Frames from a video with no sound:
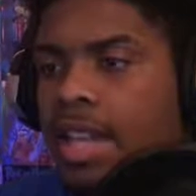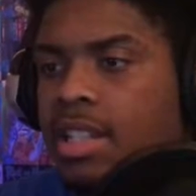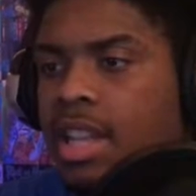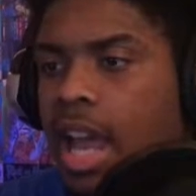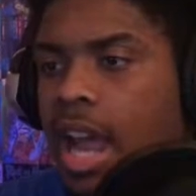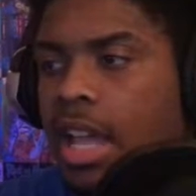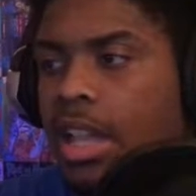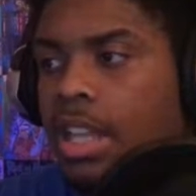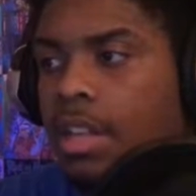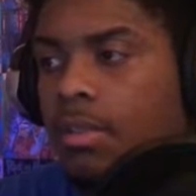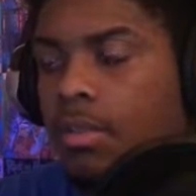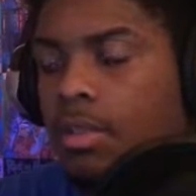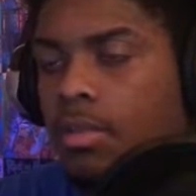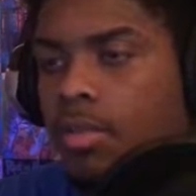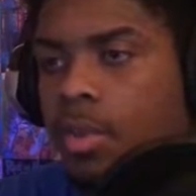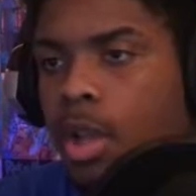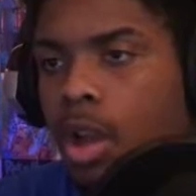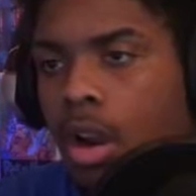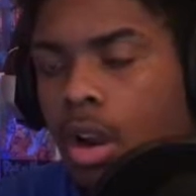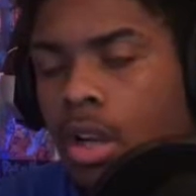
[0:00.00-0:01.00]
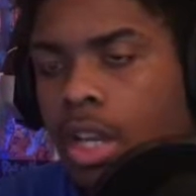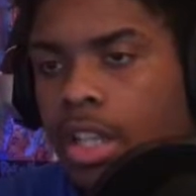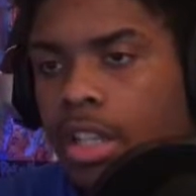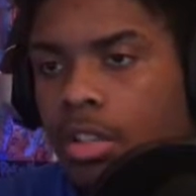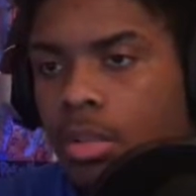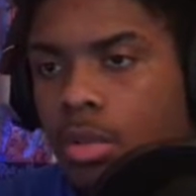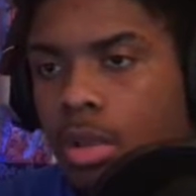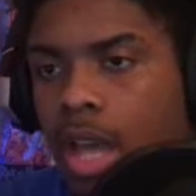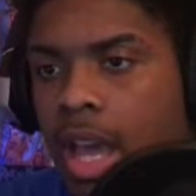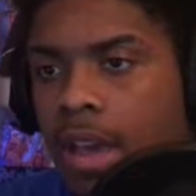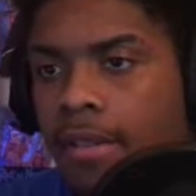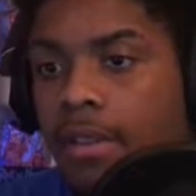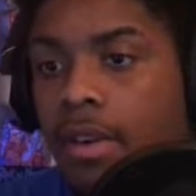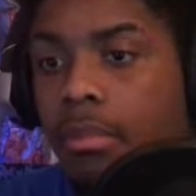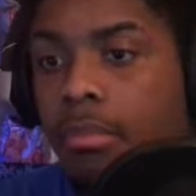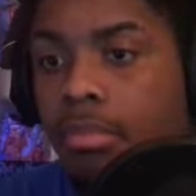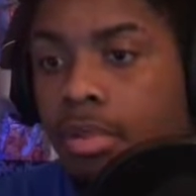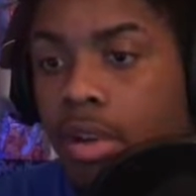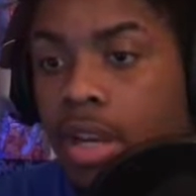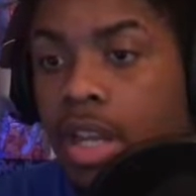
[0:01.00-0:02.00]
island because we already do have a
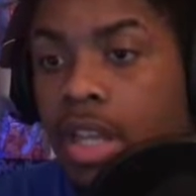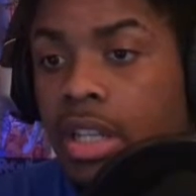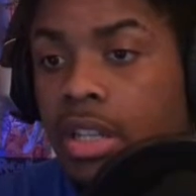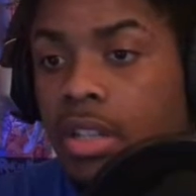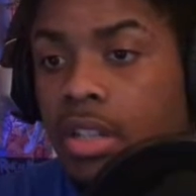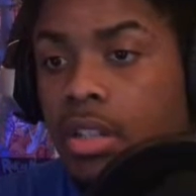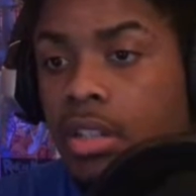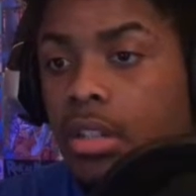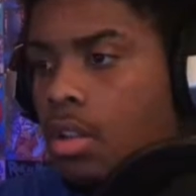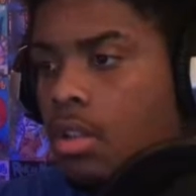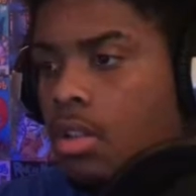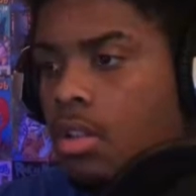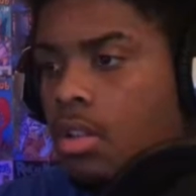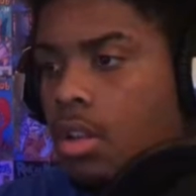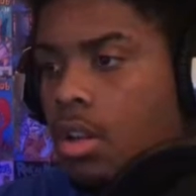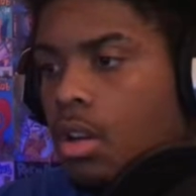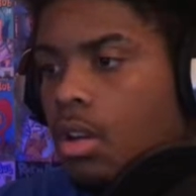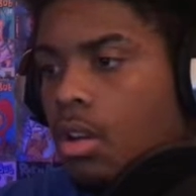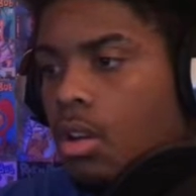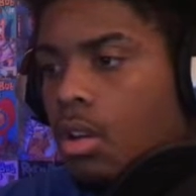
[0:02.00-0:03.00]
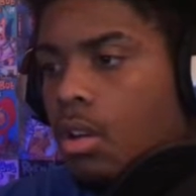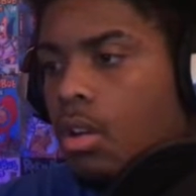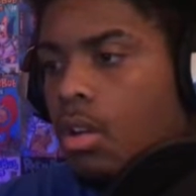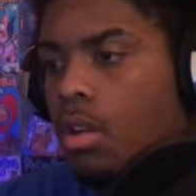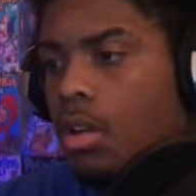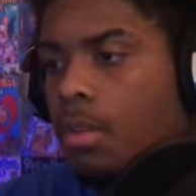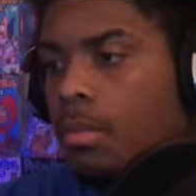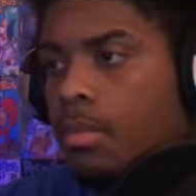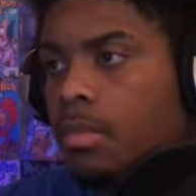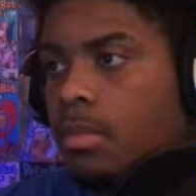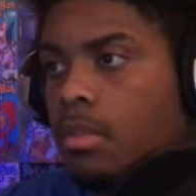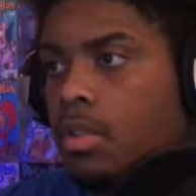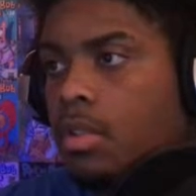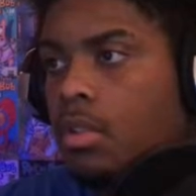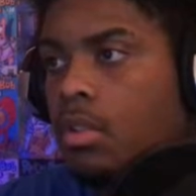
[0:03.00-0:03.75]
bridge. So let's go